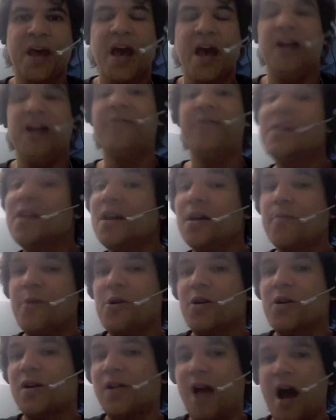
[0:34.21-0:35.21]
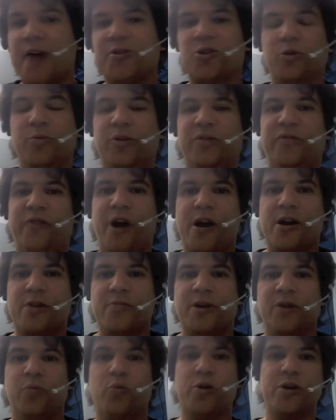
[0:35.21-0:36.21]
And if you think about a classroom
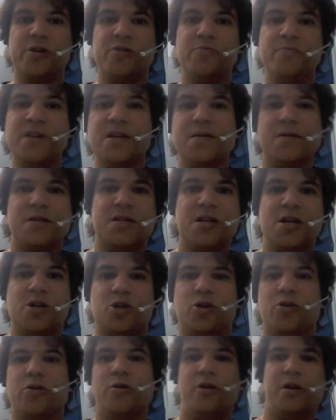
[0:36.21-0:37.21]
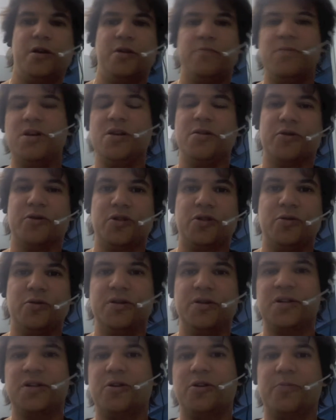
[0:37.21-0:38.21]
environment where you meet the teacher and you meet your
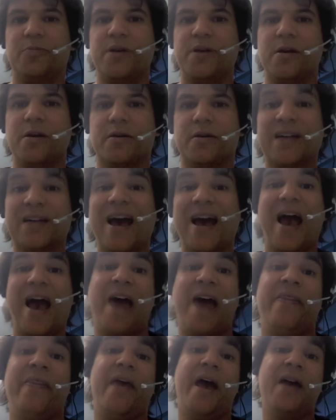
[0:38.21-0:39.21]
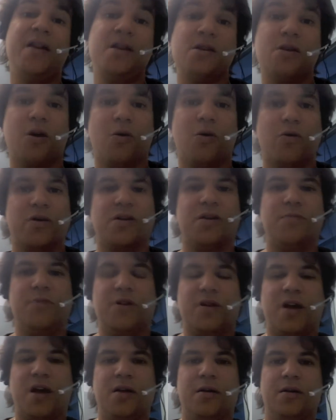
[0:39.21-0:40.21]
students and your peers, and then you go and
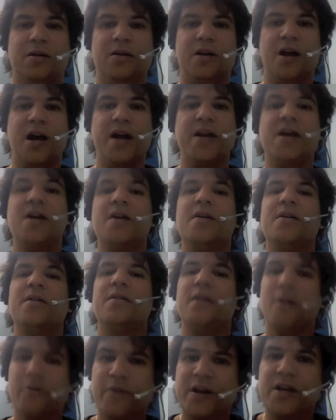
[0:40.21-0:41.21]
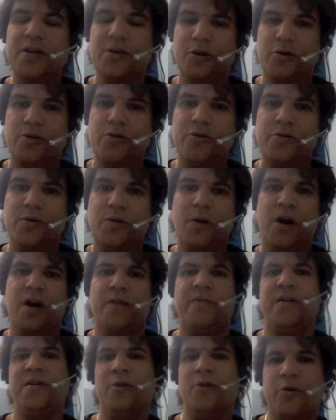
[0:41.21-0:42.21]
communicate online, they already know who you are.
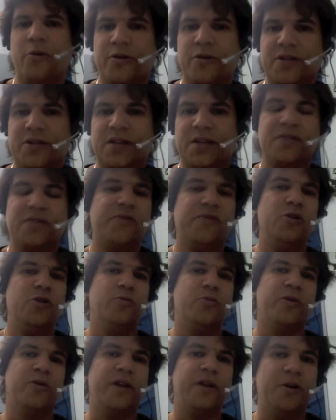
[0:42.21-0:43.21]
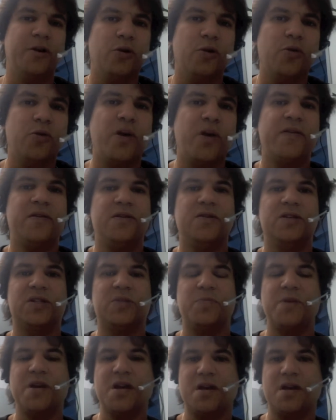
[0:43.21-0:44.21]
They know your sense of humor. They know the way that you
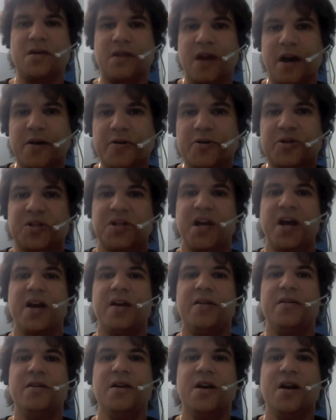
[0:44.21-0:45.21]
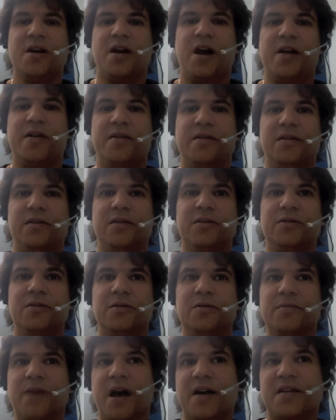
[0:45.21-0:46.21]
speak. They understand kind of the
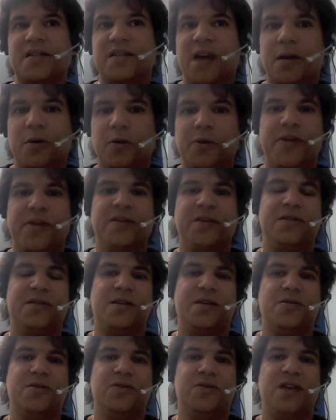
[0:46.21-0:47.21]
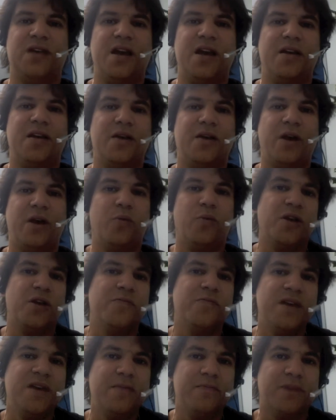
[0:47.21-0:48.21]
little subtle things that you say and what you
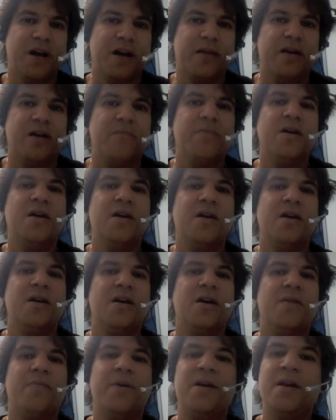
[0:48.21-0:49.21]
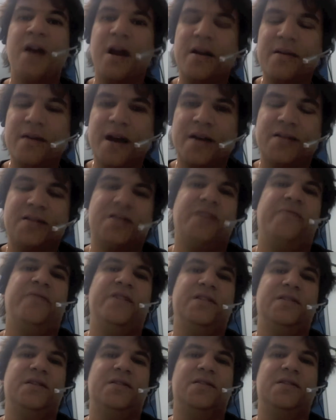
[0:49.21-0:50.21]
mean by them. But none of that stuff
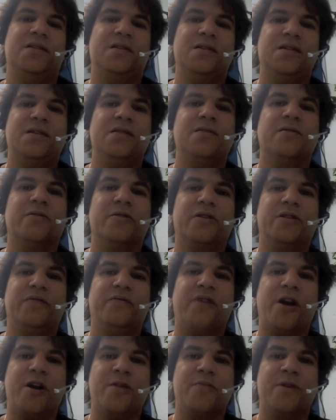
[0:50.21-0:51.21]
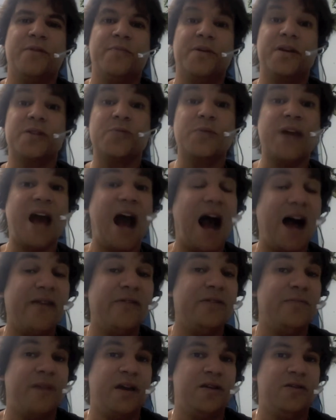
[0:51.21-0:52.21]
exists in the e-learning environment because we
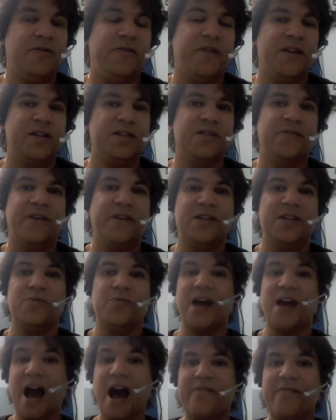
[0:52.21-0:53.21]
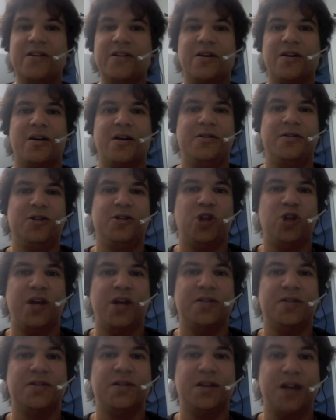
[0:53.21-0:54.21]
haven't met you face-to-face. We haven't gotten a
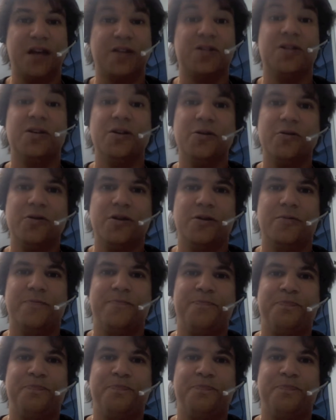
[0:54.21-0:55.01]
chance to get to know you.